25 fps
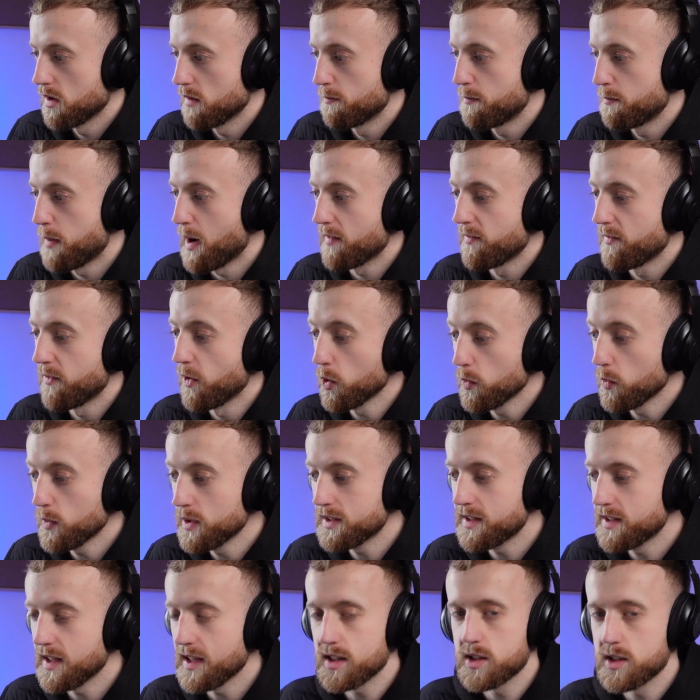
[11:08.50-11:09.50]
By following
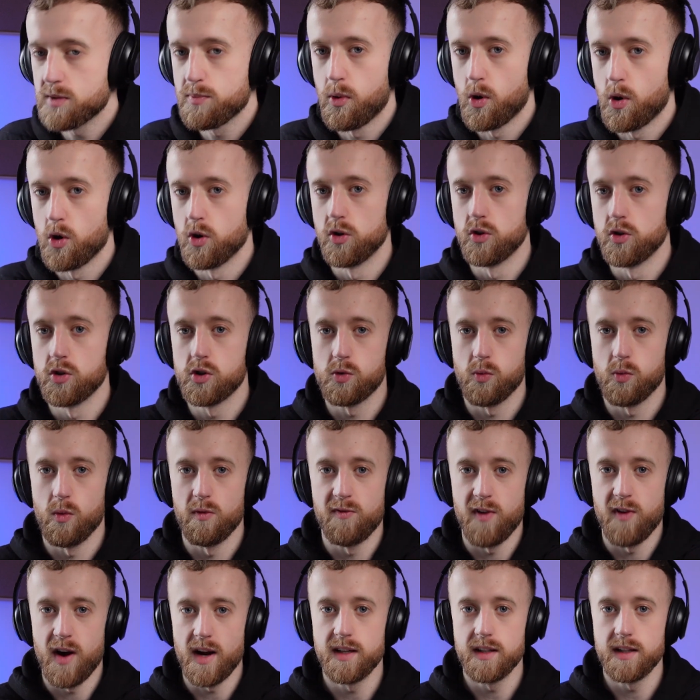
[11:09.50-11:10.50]
data points, we're
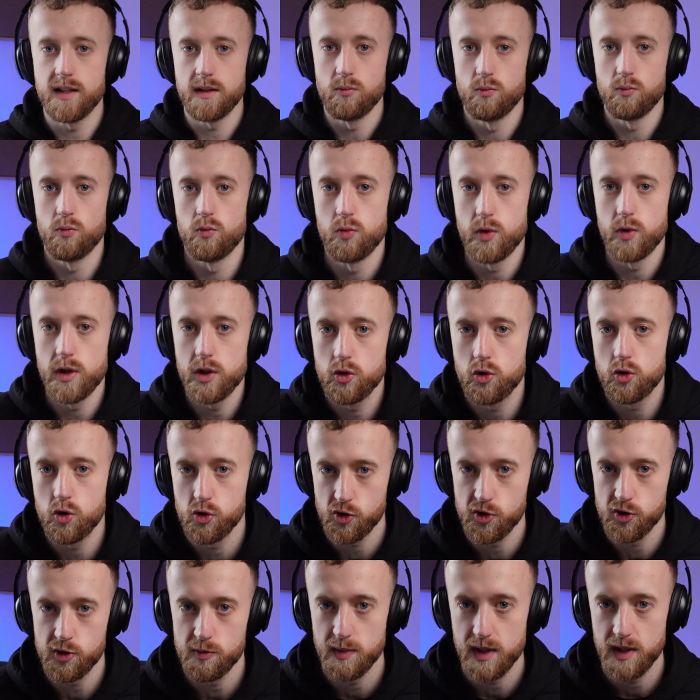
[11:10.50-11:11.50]
finding real
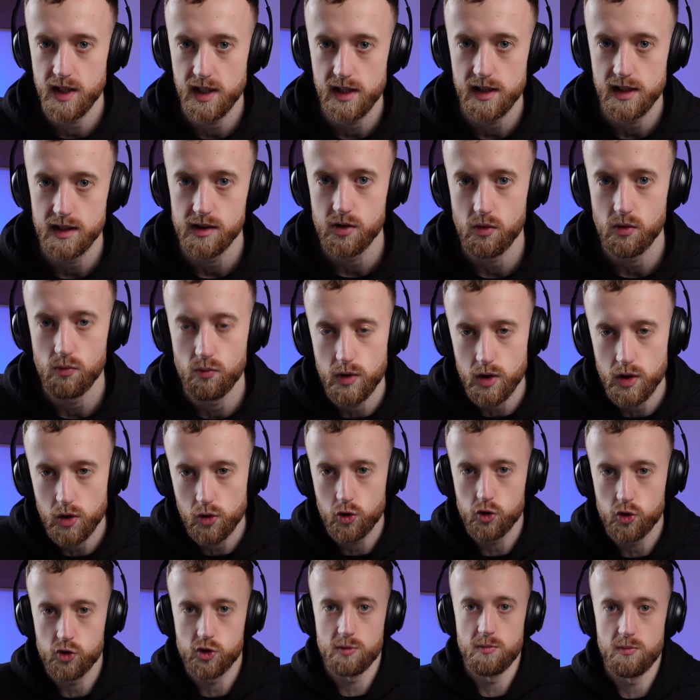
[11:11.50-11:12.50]
customer needs and real
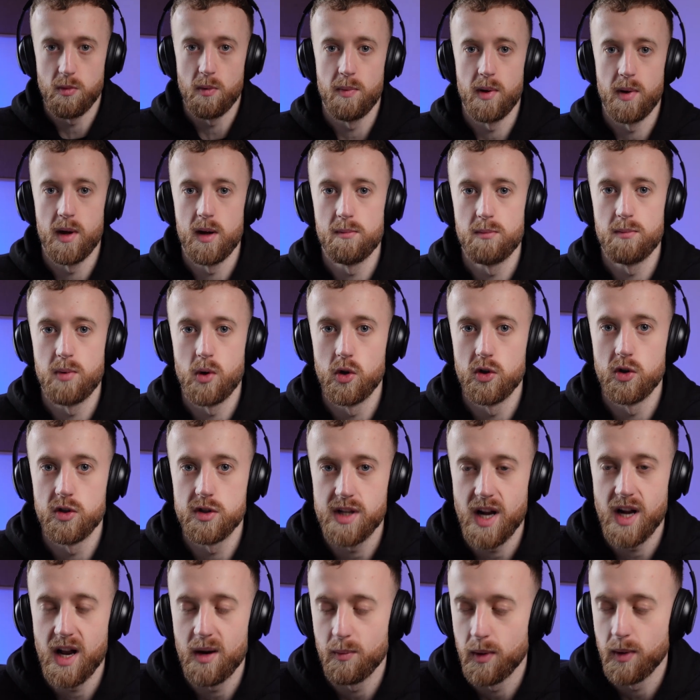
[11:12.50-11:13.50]
customer pain
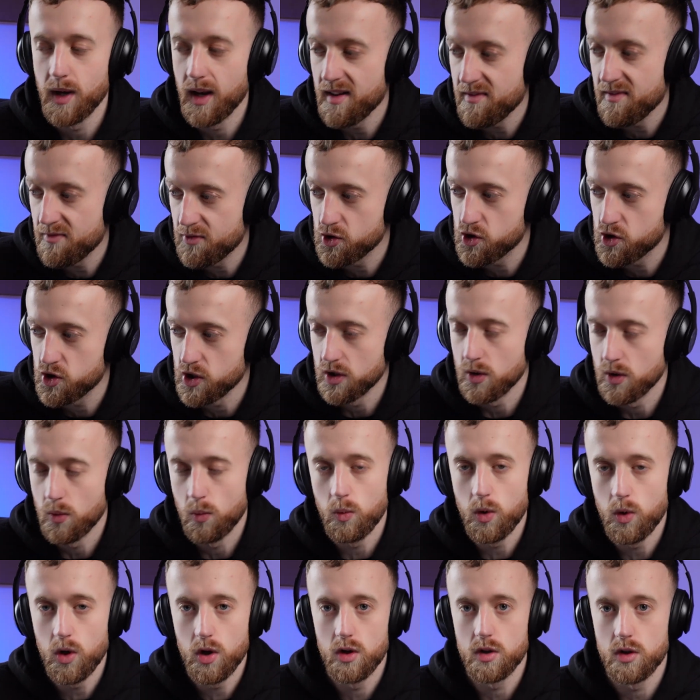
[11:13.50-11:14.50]
points, and we're leveraging the
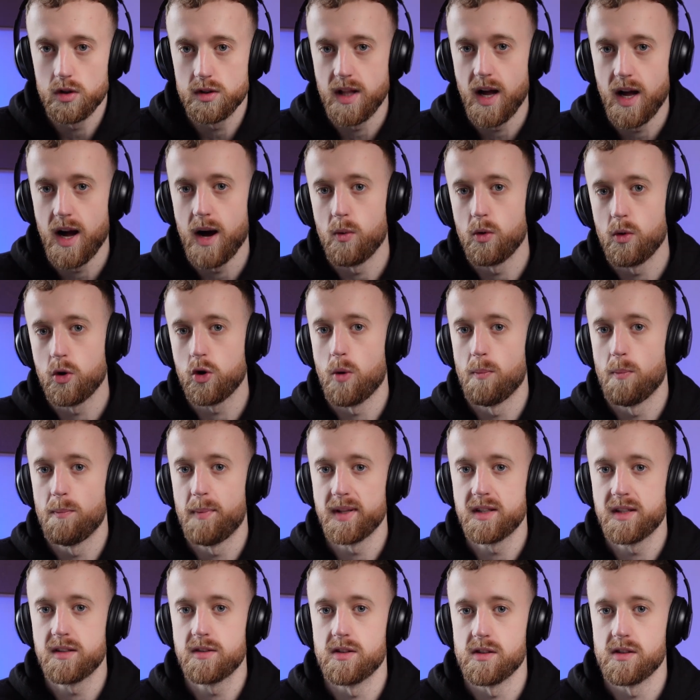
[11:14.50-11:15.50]
work that our
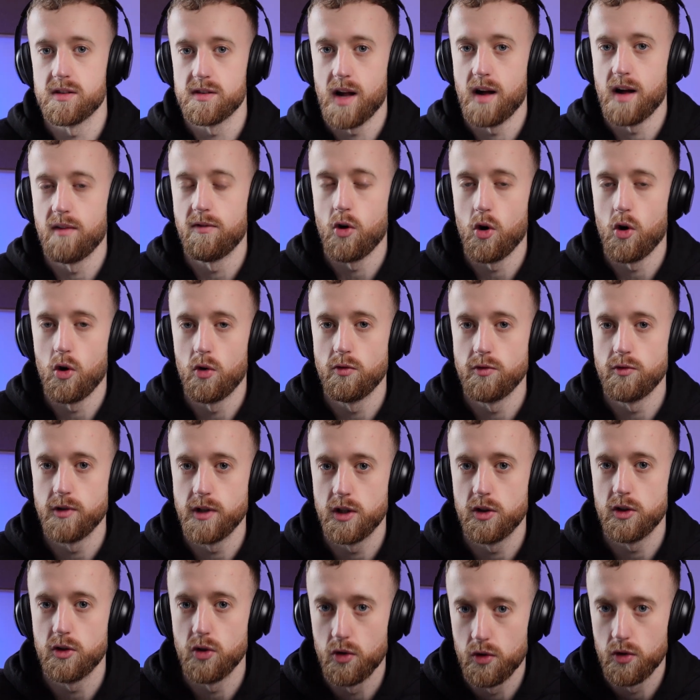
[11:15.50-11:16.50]
competitors have already
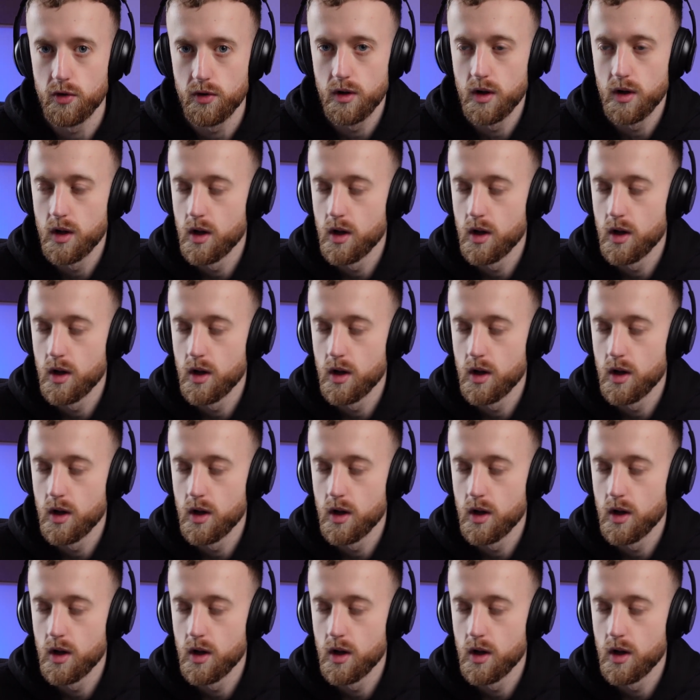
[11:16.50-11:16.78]
done.